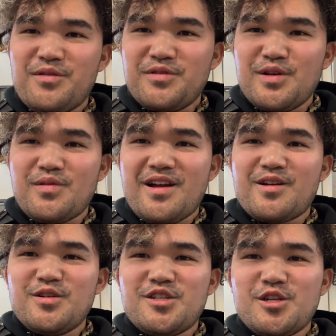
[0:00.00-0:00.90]
I don't really
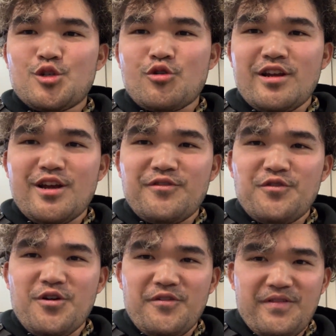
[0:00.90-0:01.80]
wanna go to a train night
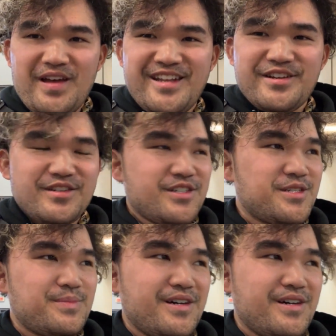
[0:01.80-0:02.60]
full of vendors,